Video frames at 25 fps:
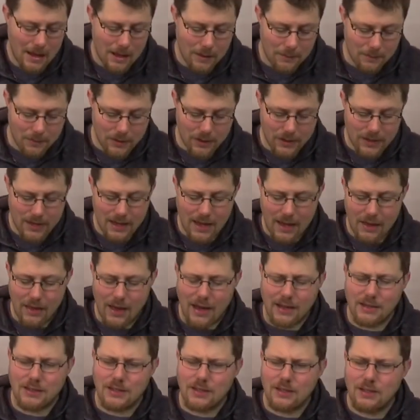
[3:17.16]
But yeah,
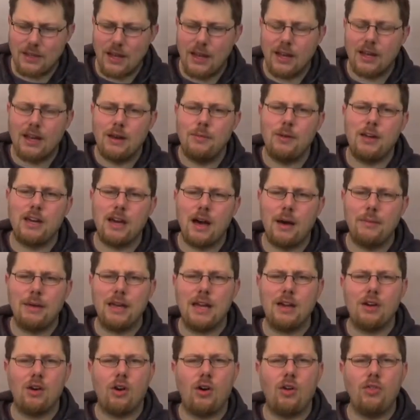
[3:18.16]
that's going to be
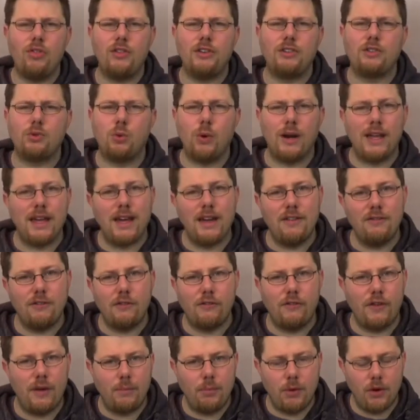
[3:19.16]
coming on the 28th
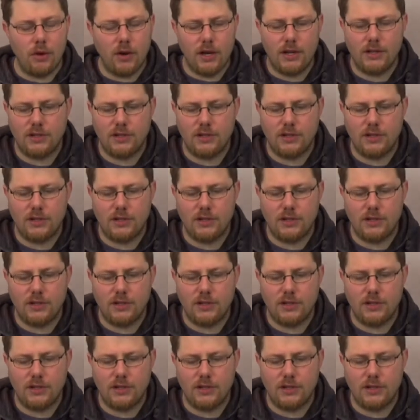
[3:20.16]
of February.